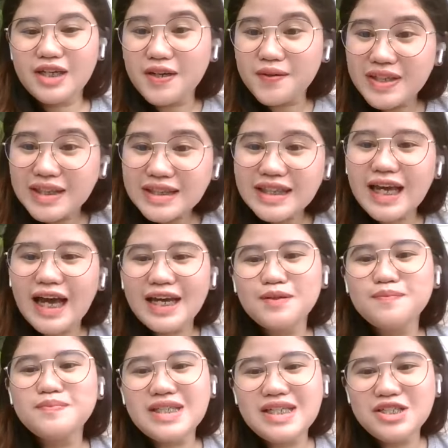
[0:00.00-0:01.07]
currently, I
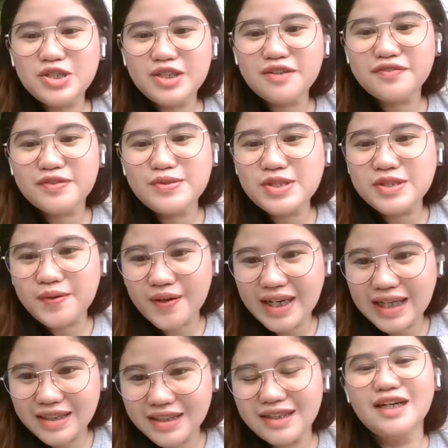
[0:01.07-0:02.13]
am teaching first
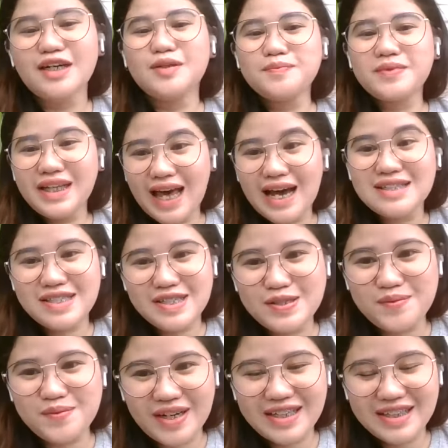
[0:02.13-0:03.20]
grade
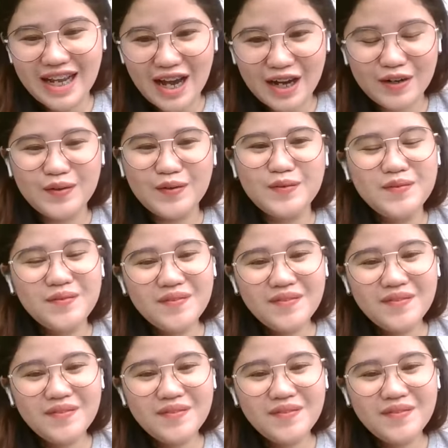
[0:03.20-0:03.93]
classes right now.